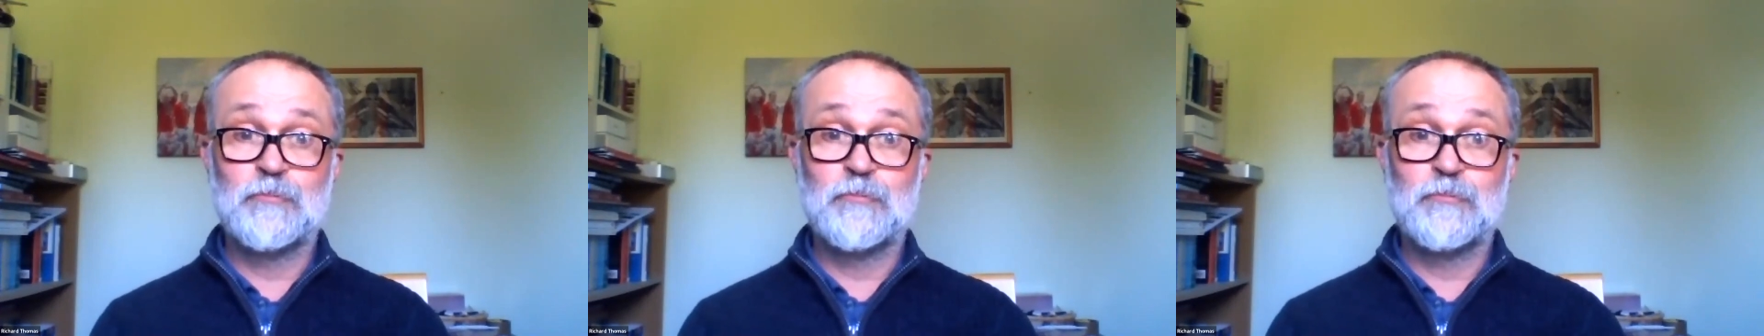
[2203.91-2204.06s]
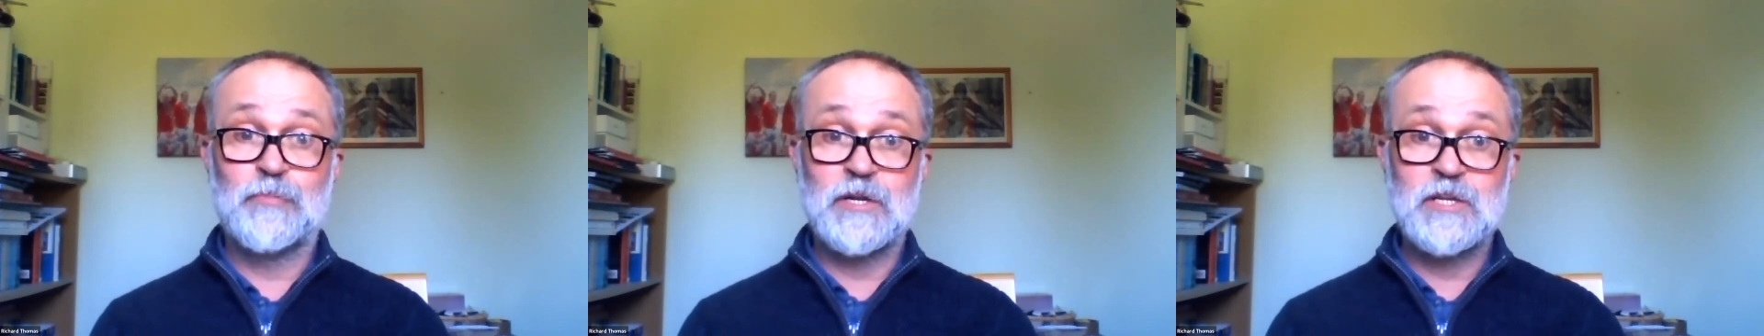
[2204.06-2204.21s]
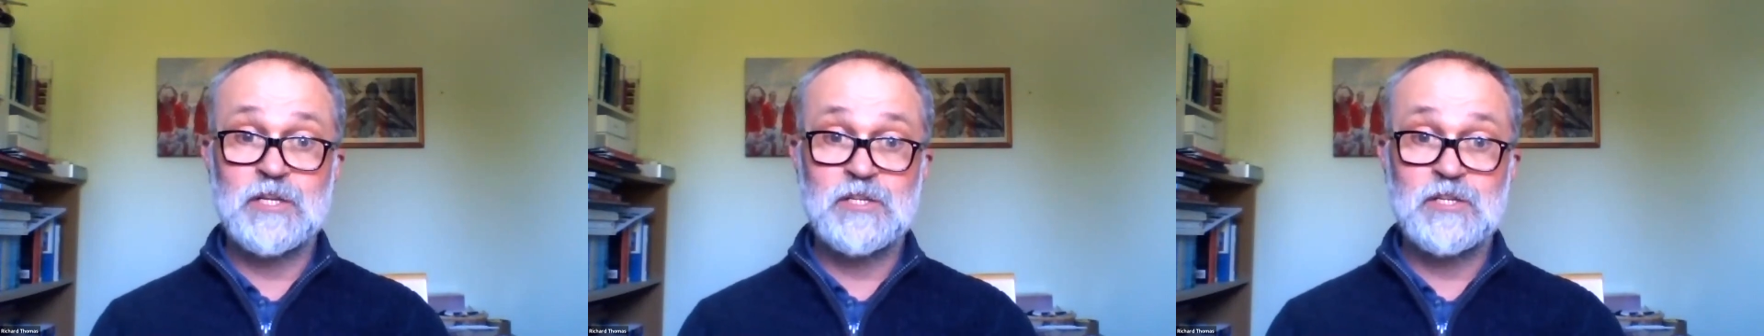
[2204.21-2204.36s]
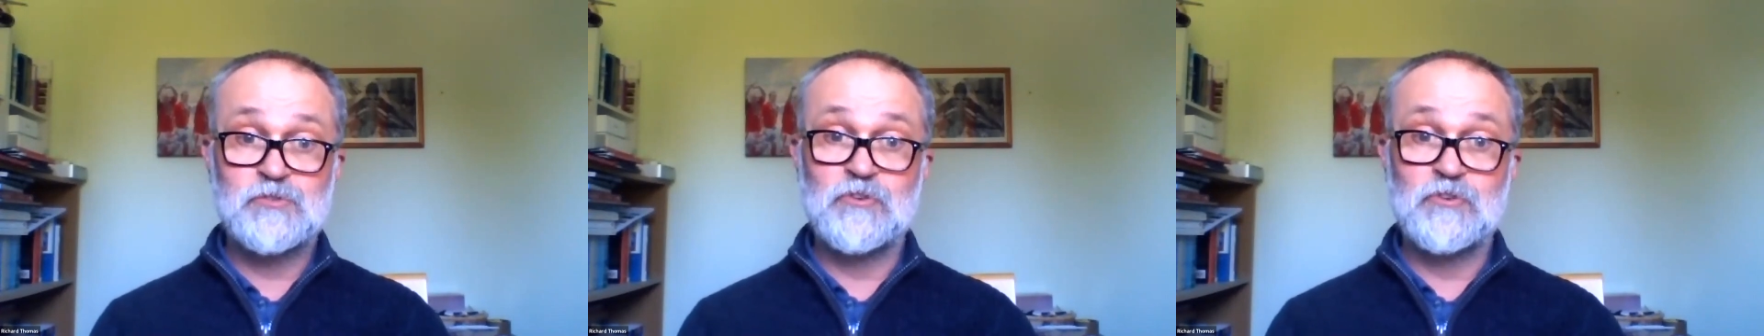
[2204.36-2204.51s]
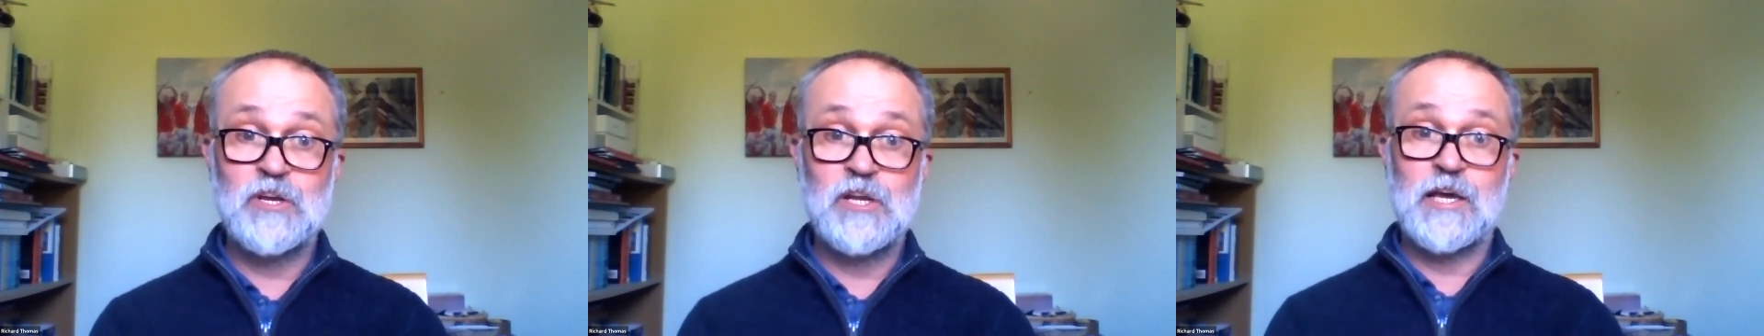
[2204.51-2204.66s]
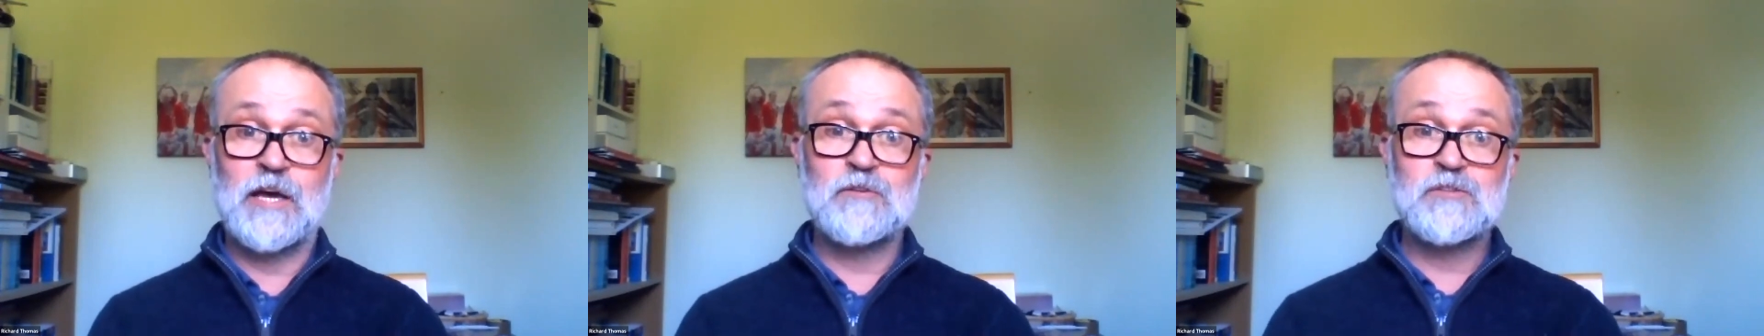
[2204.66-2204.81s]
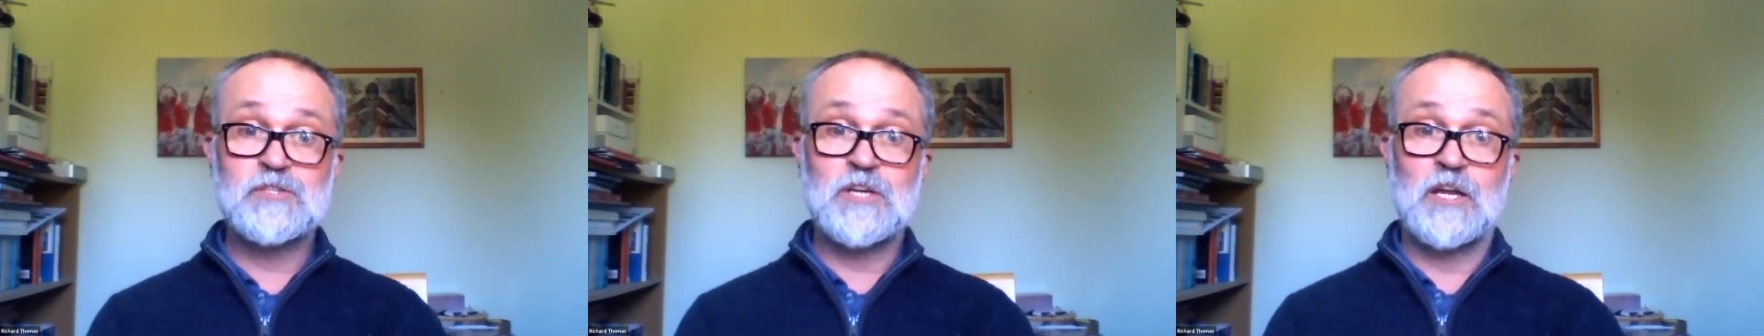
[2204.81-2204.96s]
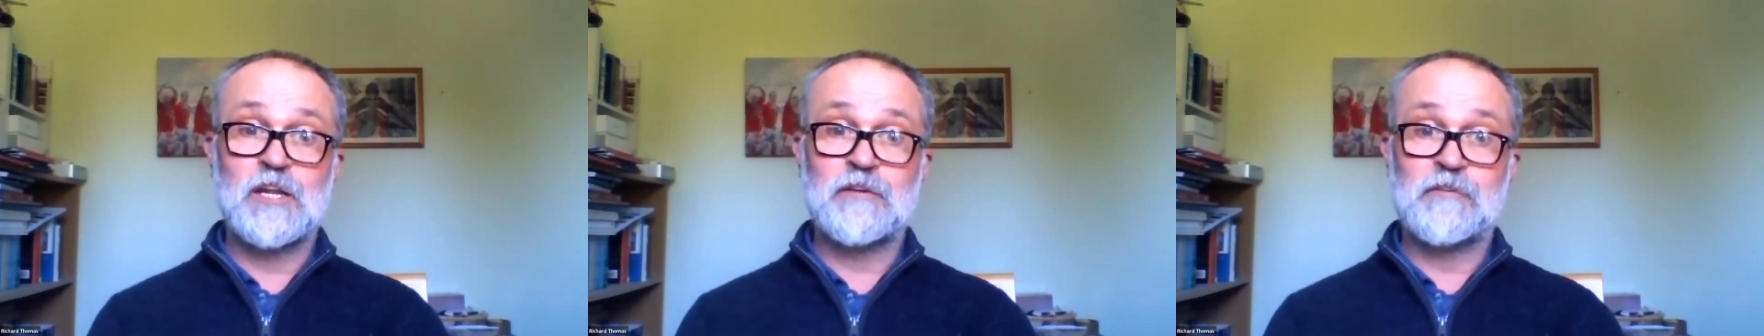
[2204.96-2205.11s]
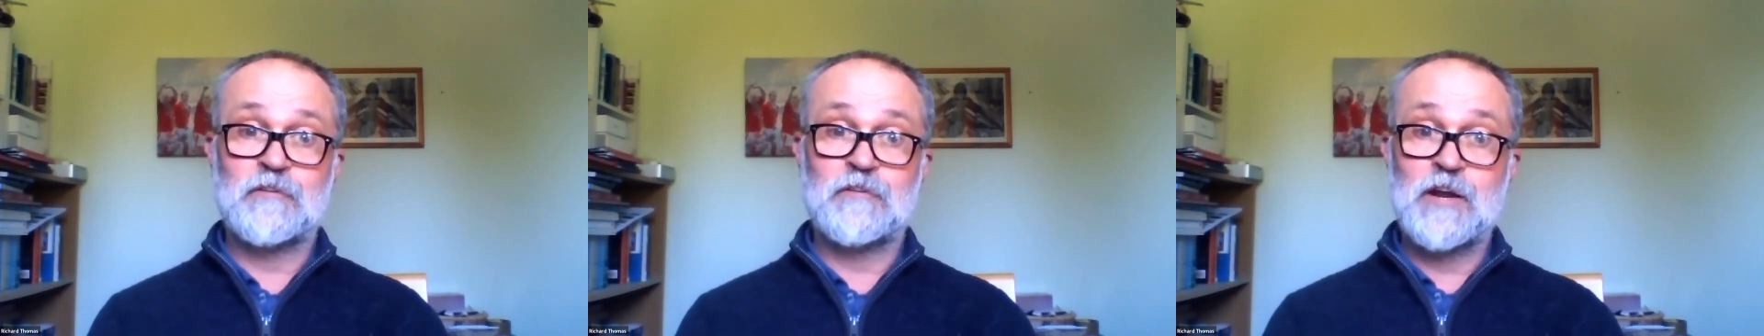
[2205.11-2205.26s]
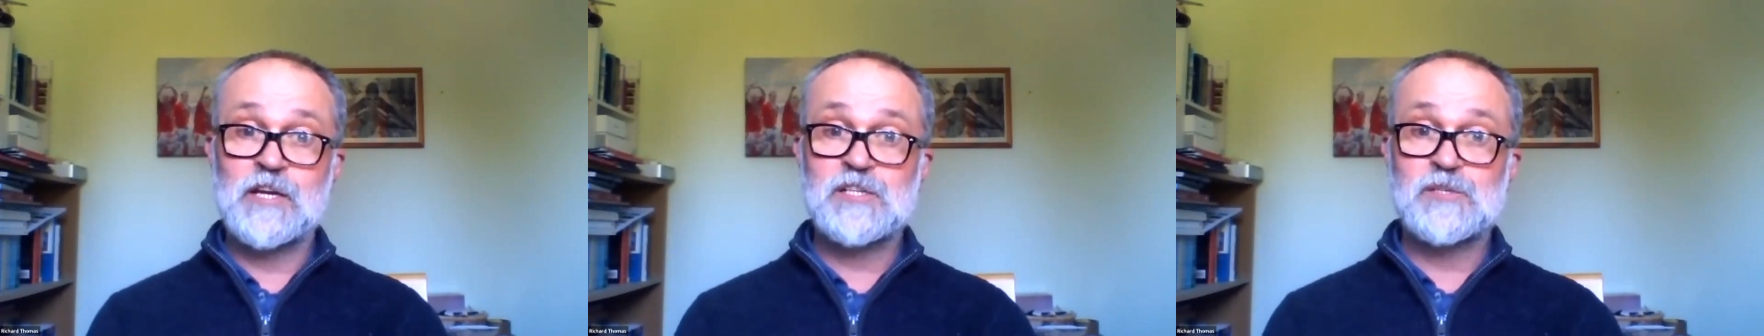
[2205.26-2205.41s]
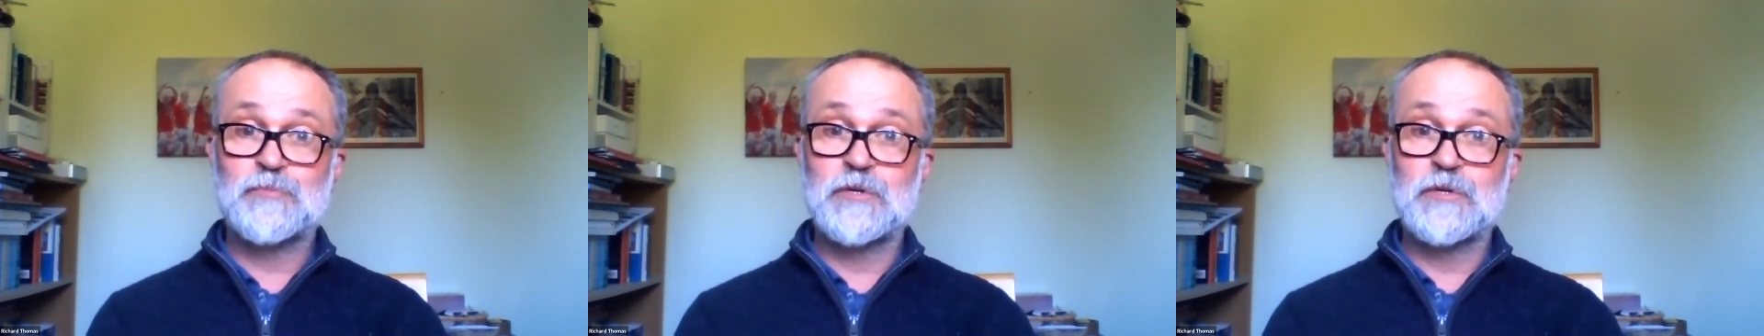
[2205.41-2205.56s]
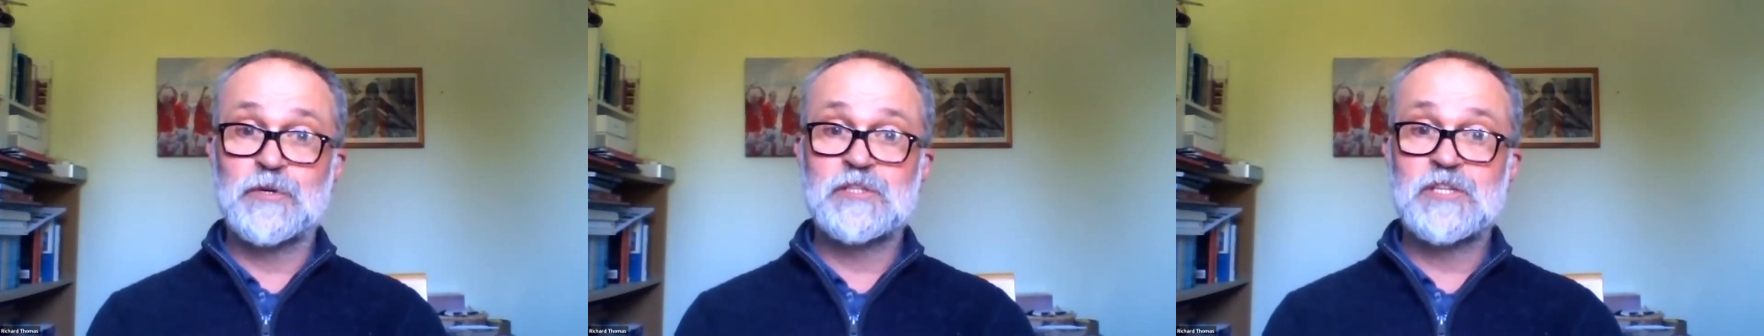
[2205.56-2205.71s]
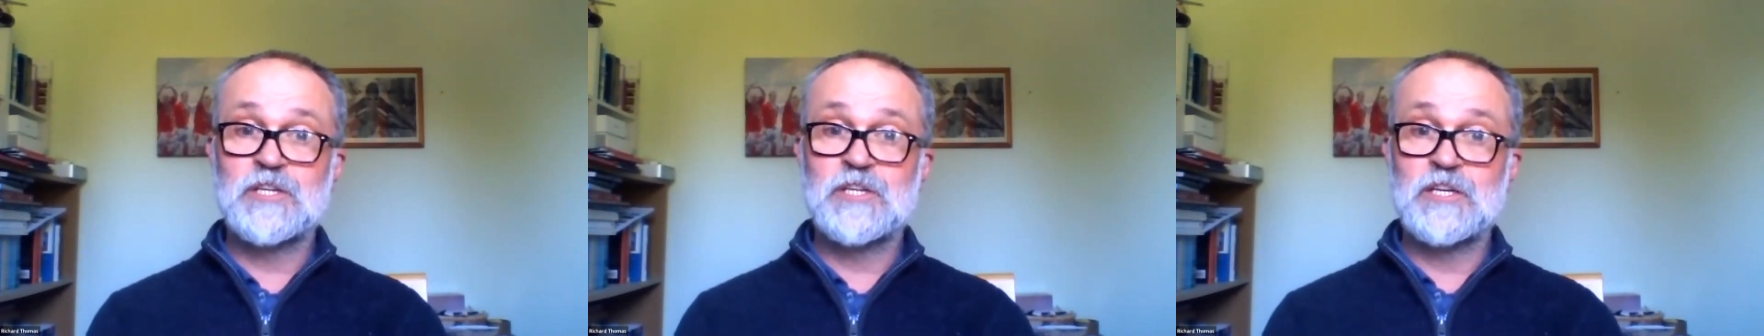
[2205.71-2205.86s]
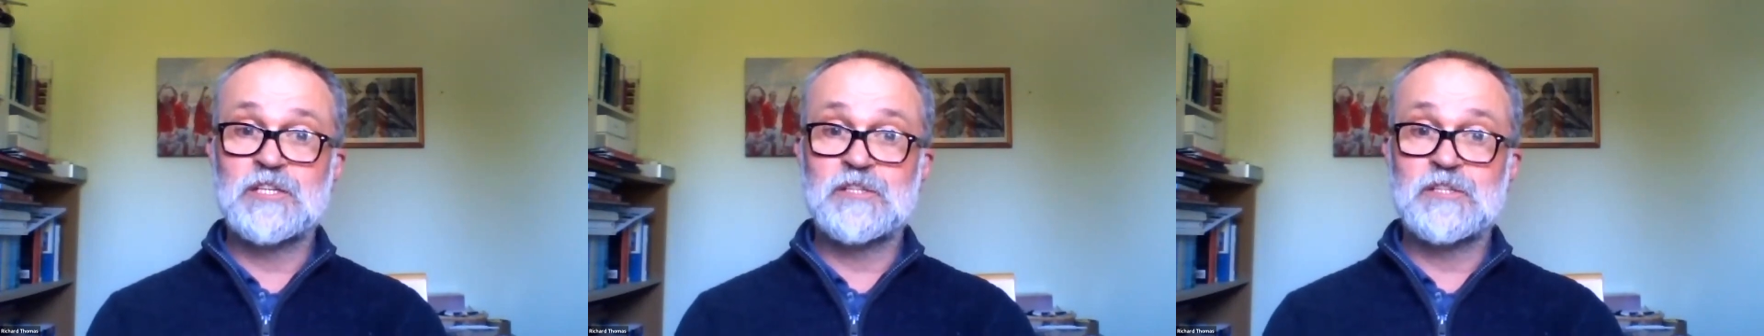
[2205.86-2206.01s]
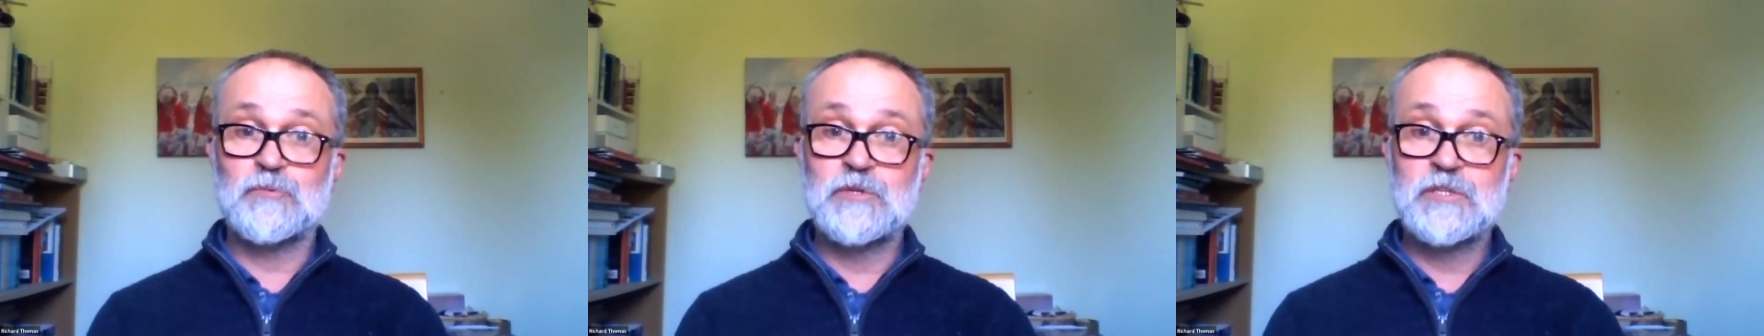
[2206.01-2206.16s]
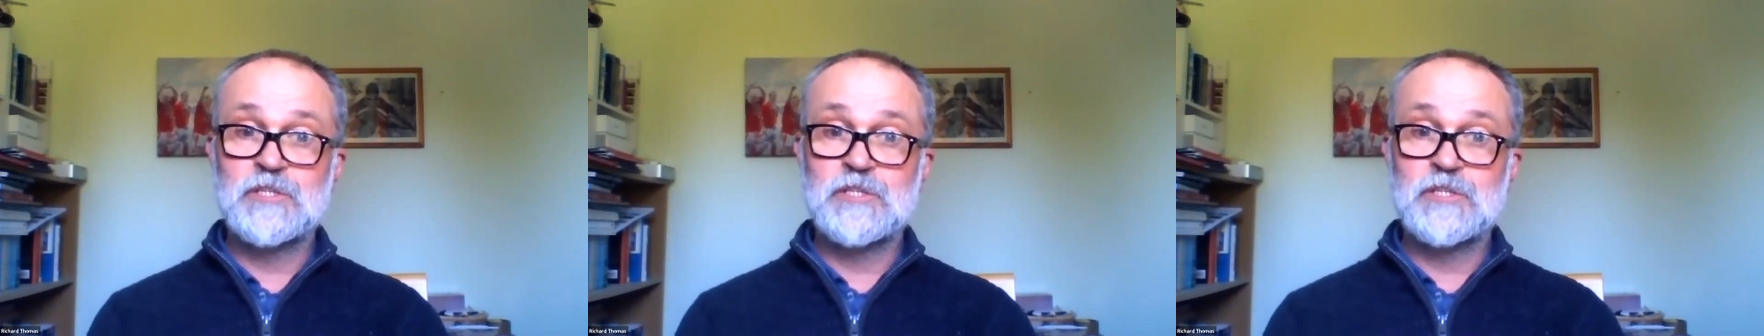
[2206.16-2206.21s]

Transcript: but it's really outside our expertise.